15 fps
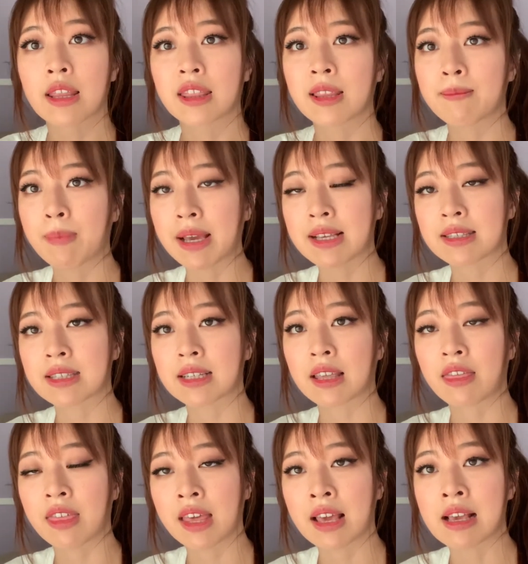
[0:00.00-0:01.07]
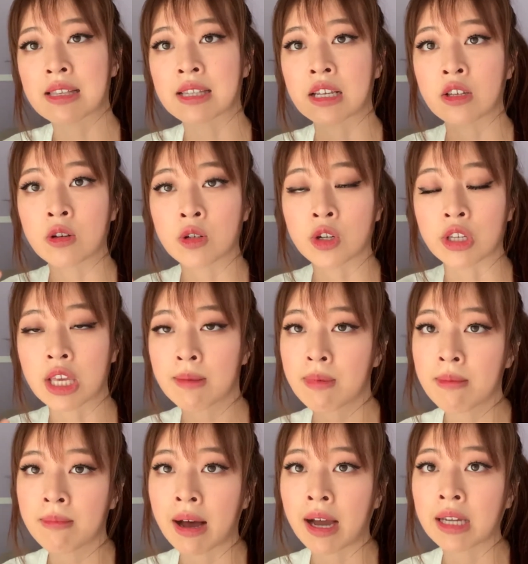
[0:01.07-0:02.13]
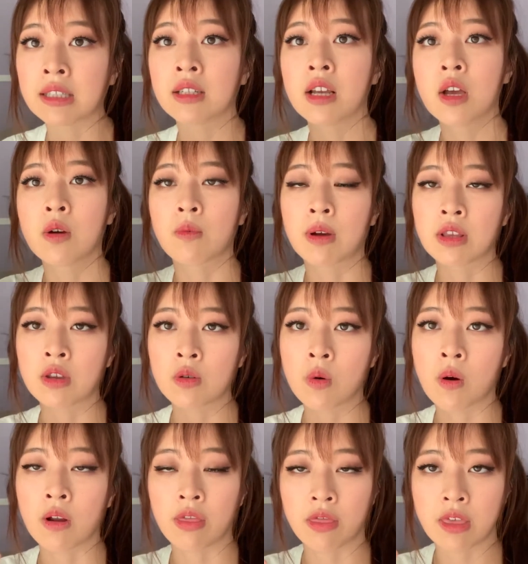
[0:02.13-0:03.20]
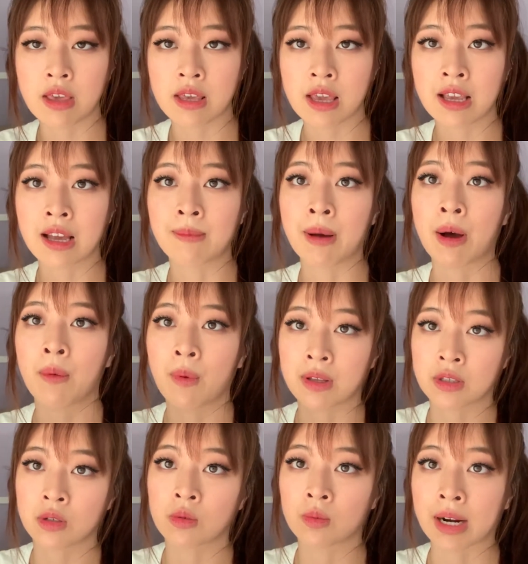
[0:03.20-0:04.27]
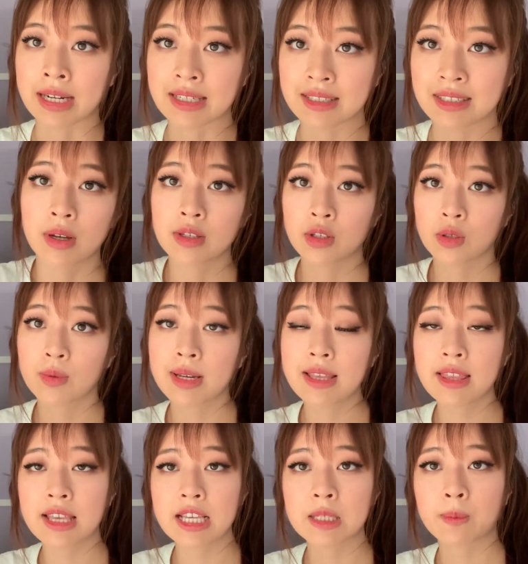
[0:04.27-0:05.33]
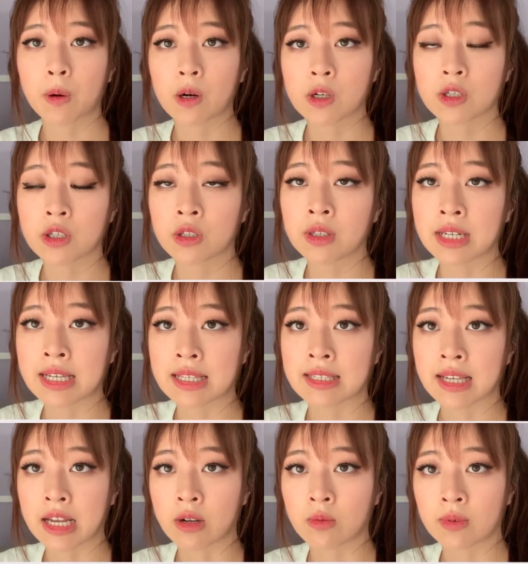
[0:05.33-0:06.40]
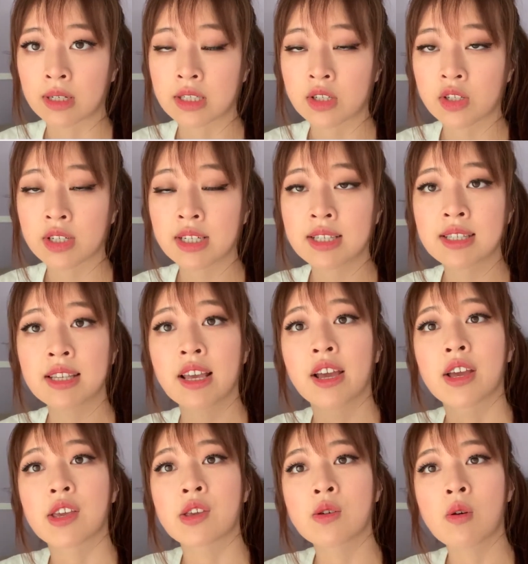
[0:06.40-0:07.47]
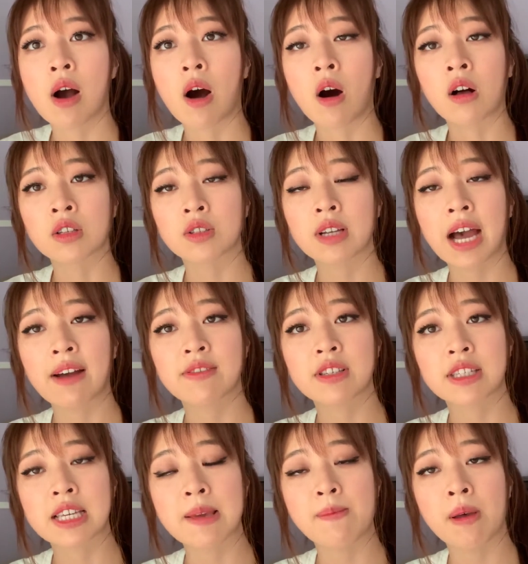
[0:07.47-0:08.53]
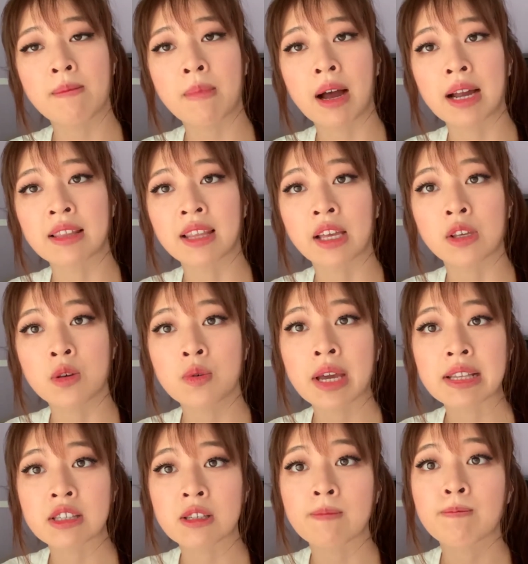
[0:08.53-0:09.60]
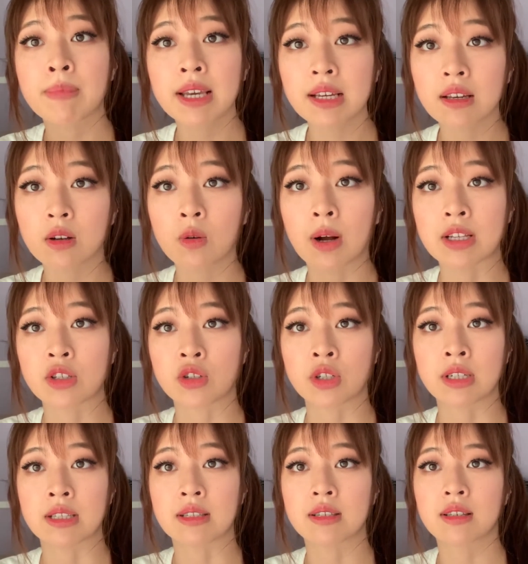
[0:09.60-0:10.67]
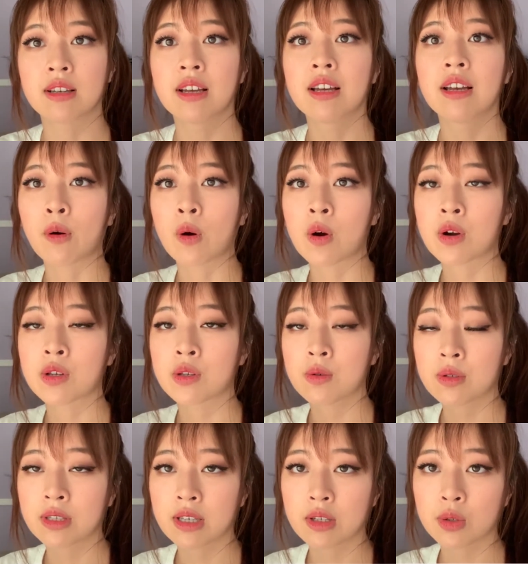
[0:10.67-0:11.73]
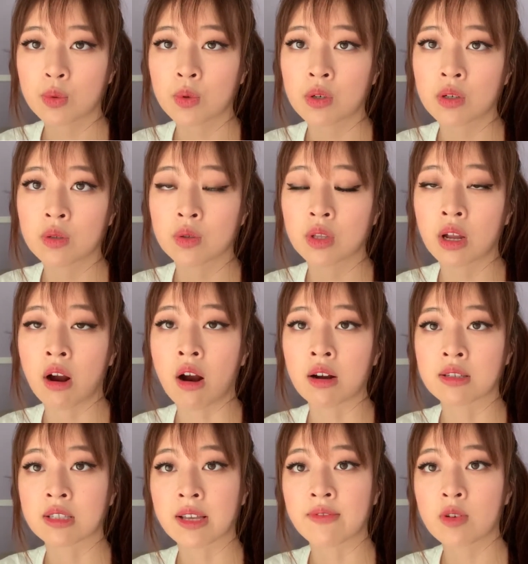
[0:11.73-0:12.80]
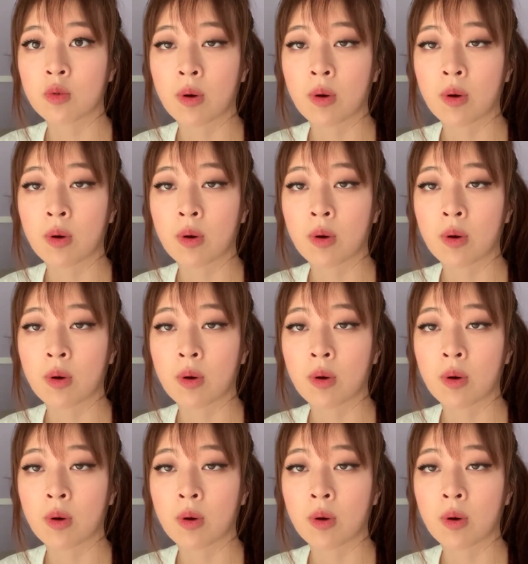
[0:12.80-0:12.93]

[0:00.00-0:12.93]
The basic things that you should keep in mind when you are thinking about what to write. When doing these personal insight questions, you also have to keep in mind that you get to pick questions. For UC schools, there are 7